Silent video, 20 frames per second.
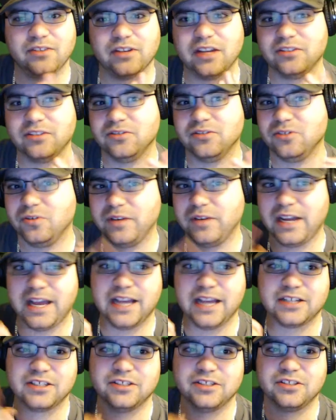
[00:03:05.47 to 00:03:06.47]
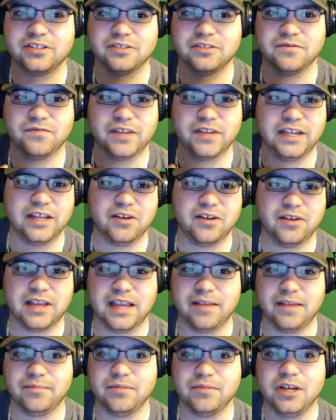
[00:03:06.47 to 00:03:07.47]
I also do reactions to video
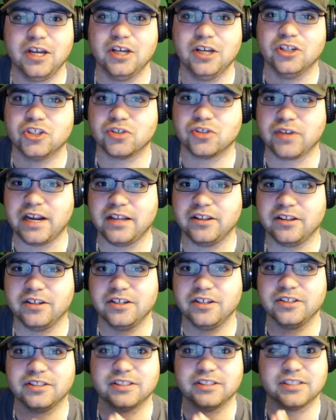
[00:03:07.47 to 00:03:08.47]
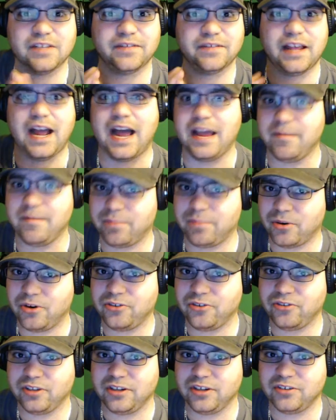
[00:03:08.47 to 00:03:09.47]
game trailers and stuff that I'm
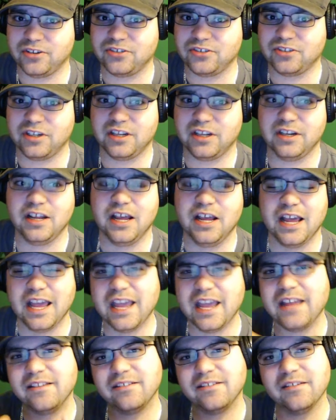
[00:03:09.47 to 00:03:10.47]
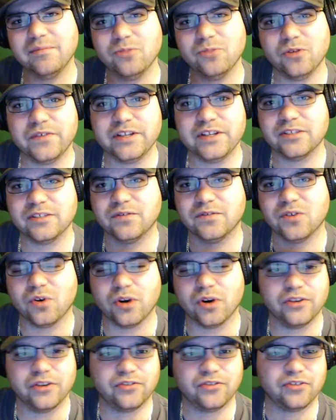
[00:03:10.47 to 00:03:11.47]
personally interested in, and some movies, of
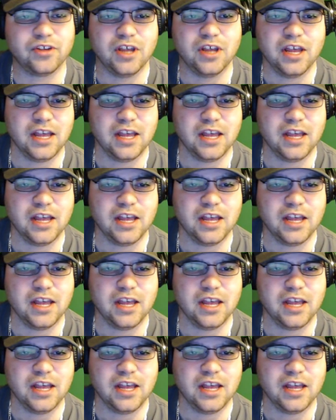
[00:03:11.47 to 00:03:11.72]
course.